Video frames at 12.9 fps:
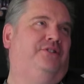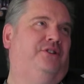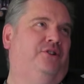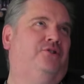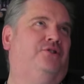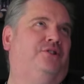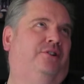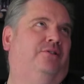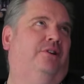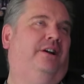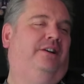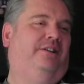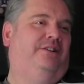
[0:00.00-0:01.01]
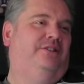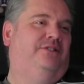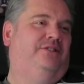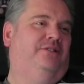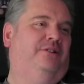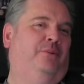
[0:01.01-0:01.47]
It's like, there's all this right? like little
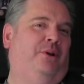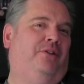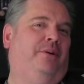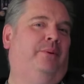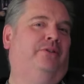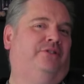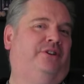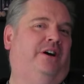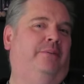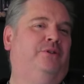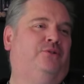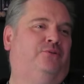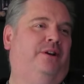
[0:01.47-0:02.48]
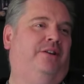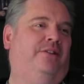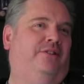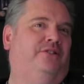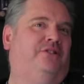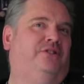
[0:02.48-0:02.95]
stuff in the when background. you think about the time it's
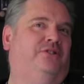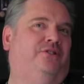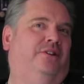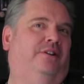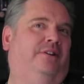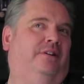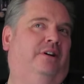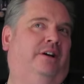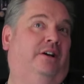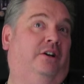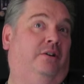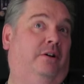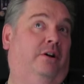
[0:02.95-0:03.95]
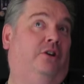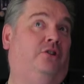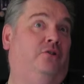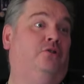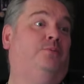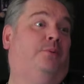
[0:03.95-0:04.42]
written, this is during like a, a
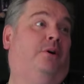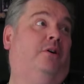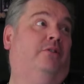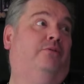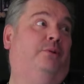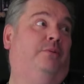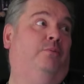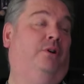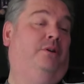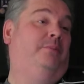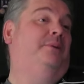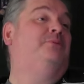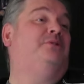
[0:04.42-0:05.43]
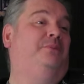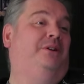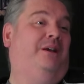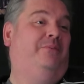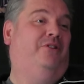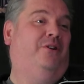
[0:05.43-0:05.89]
huge part of when William Gibson
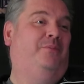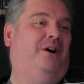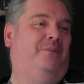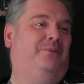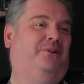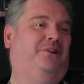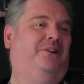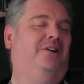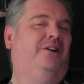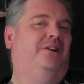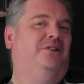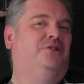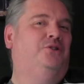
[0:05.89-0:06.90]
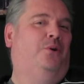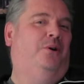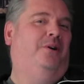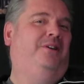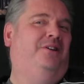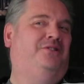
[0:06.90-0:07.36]
became very popular. Yep. So
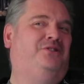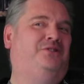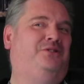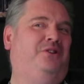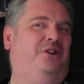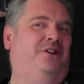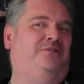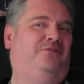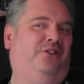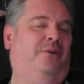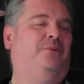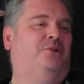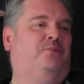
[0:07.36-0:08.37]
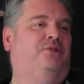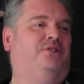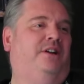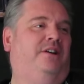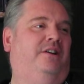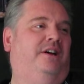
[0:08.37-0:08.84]
uh, it's it's very much
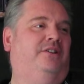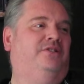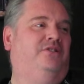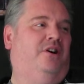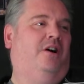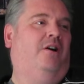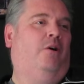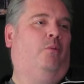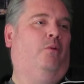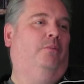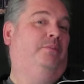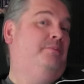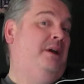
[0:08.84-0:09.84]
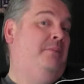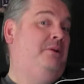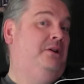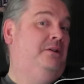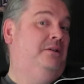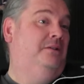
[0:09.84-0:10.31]
presented as not our world, but
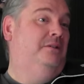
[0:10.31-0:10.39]
maybe